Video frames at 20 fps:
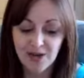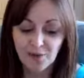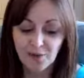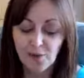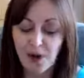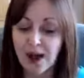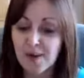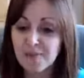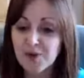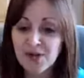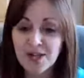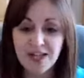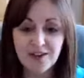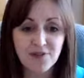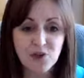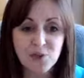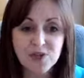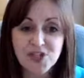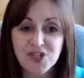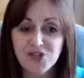I'm going to give
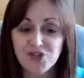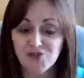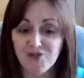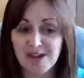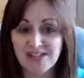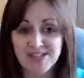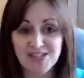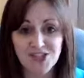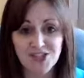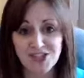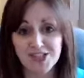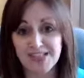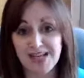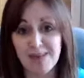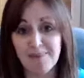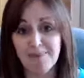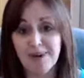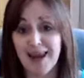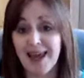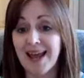you a strategy
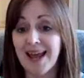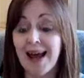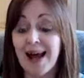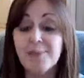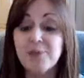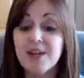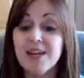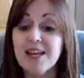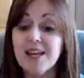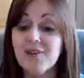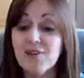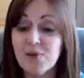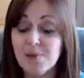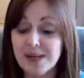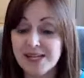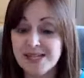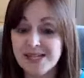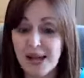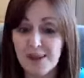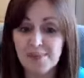template. I'm going to give you my
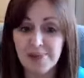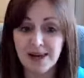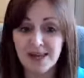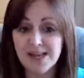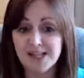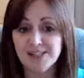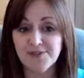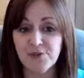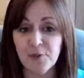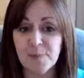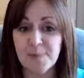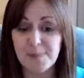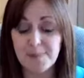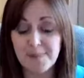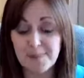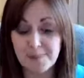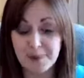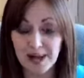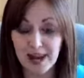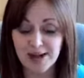templates for
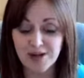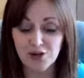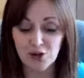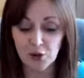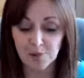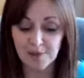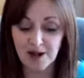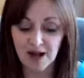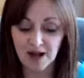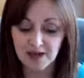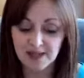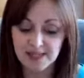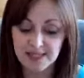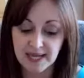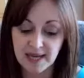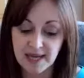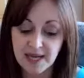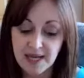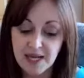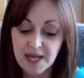planning your
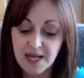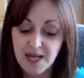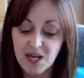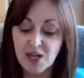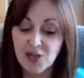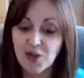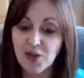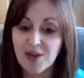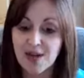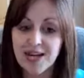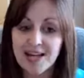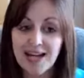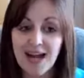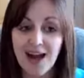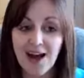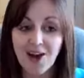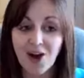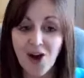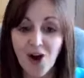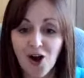marketing. You're going to get
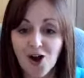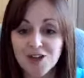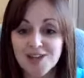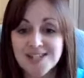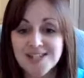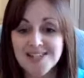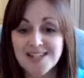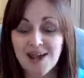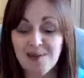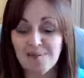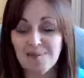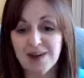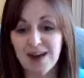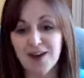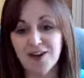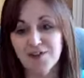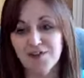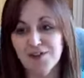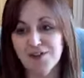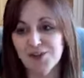a content
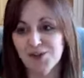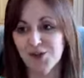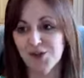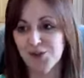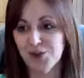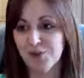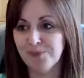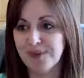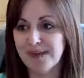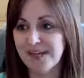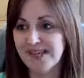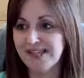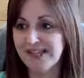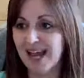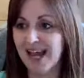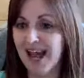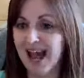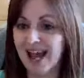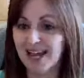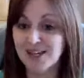planner for social
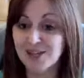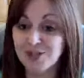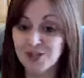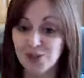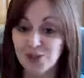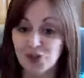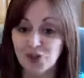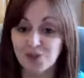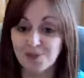media and a social